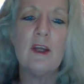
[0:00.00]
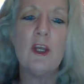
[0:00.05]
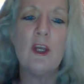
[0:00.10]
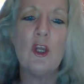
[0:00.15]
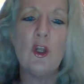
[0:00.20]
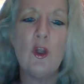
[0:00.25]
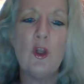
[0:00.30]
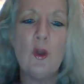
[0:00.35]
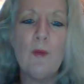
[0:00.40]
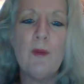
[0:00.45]

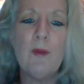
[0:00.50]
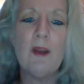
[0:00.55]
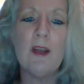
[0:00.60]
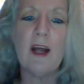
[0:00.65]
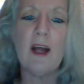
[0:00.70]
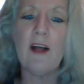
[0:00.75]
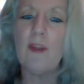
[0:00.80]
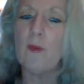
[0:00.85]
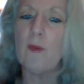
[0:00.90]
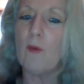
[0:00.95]
human and
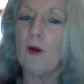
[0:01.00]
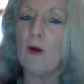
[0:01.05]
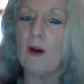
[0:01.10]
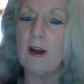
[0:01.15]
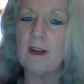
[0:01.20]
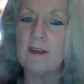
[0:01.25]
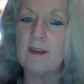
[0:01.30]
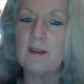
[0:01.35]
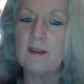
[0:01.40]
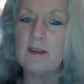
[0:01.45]

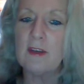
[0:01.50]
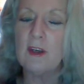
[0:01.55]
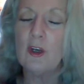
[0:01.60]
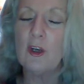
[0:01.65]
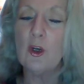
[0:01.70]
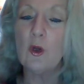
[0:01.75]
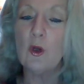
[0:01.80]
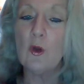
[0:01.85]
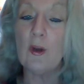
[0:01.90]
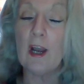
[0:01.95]
otherwise,
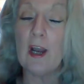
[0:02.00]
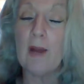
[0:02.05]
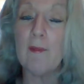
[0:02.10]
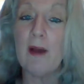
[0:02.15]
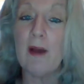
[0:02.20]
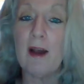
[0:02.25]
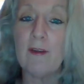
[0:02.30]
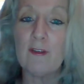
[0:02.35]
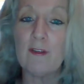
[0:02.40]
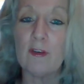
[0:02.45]
who come
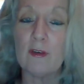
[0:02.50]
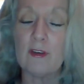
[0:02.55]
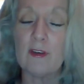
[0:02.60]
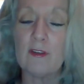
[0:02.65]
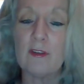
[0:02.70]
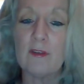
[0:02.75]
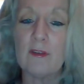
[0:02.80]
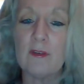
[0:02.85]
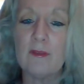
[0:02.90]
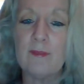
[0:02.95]
after
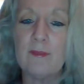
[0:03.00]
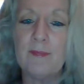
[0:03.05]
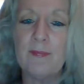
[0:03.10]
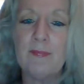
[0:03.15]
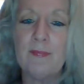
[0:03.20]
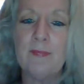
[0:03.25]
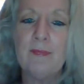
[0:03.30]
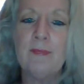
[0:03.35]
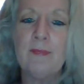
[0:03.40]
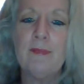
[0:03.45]
us.
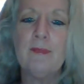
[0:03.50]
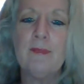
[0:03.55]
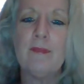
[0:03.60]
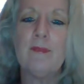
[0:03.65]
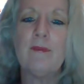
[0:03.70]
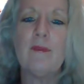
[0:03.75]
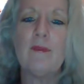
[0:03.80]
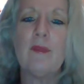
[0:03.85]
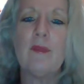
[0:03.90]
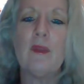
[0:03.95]

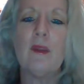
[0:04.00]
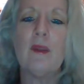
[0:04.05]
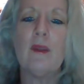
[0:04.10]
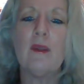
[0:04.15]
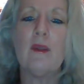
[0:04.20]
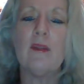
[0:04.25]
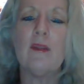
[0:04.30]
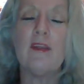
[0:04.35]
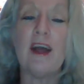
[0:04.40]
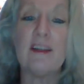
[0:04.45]

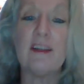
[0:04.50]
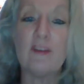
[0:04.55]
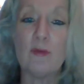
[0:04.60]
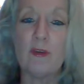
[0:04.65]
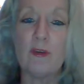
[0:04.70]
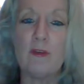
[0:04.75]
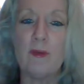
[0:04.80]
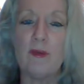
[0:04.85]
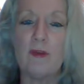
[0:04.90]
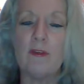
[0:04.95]
That's
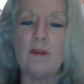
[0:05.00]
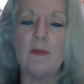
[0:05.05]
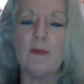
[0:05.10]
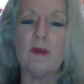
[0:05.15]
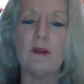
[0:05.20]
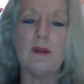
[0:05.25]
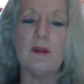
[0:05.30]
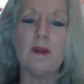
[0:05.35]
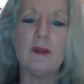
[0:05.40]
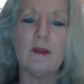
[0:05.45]

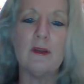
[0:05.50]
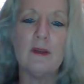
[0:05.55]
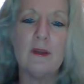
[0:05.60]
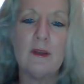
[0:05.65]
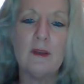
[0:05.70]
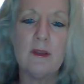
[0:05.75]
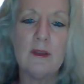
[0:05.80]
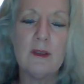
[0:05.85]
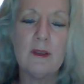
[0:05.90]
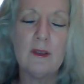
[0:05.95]
responsibility.
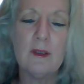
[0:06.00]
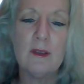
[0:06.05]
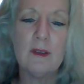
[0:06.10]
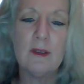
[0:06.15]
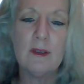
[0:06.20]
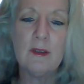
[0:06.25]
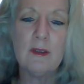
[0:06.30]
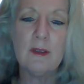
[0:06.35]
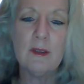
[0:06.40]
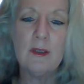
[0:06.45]

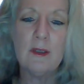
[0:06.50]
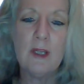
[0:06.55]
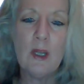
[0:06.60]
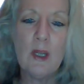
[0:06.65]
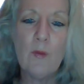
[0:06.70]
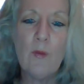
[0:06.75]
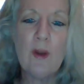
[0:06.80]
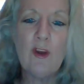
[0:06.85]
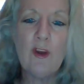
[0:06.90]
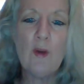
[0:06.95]

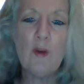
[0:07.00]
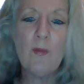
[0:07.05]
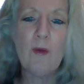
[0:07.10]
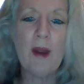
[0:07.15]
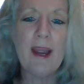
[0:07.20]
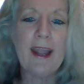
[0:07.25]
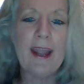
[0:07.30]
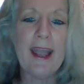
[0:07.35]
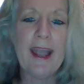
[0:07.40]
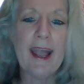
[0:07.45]
When you
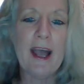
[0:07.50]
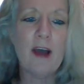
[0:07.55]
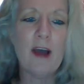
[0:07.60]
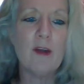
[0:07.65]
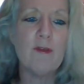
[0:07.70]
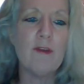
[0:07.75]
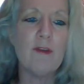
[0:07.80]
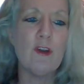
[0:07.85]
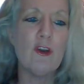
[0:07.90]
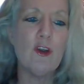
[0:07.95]
break out
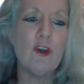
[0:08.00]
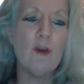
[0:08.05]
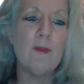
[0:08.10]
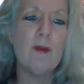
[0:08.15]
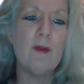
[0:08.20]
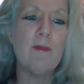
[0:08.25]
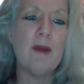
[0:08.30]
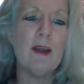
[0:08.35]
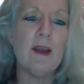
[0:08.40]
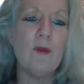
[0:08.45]
of the human
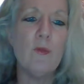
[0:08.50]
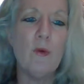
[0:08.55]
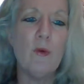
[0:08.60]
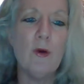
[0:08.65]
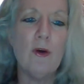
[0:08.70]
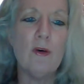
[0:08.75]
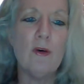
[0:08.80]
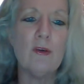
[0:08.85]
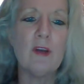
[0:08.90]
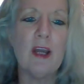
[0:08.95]
made
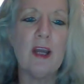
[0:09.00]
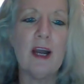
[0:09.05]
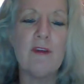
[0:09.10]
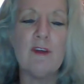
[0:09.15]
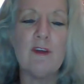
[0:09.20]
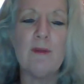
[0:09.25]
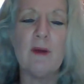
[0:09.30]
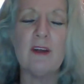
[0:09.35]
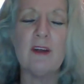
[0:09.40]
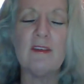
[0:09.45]
world
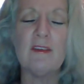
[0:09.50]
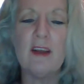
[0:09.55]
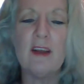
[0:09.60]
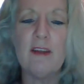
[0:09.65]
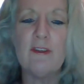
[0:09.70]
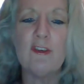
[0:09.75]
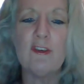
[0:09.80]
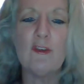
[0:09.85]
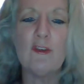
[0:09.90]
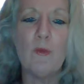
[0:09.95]
governed by
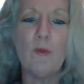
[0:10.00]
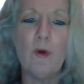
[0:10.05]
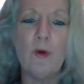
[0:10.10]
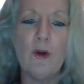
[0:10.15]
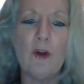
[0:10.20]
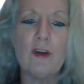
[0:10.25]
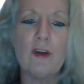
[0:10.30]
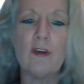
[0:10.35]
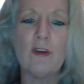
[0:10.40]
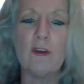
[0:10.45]
television
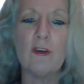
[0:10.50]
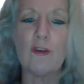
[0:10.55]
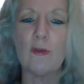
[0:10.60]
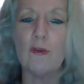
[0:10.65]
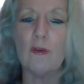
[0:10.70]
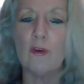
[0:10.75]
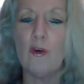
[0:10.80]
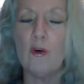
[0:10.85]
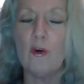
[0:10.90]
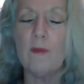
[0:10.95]
work, social
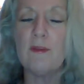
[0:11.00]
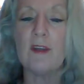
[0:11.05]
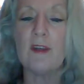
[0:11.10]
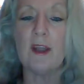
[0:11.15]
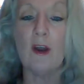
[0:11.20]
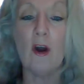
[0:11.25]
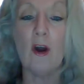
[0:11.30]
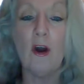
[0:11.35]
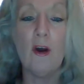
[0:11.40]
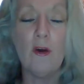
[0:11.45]
norms, and
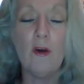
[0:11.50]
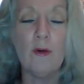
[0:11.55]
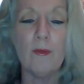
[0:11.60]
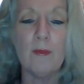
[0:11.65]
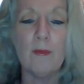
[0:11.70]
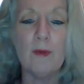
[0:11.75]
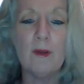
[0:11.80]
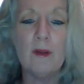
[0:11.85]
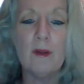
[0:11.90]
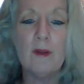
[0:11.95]
home,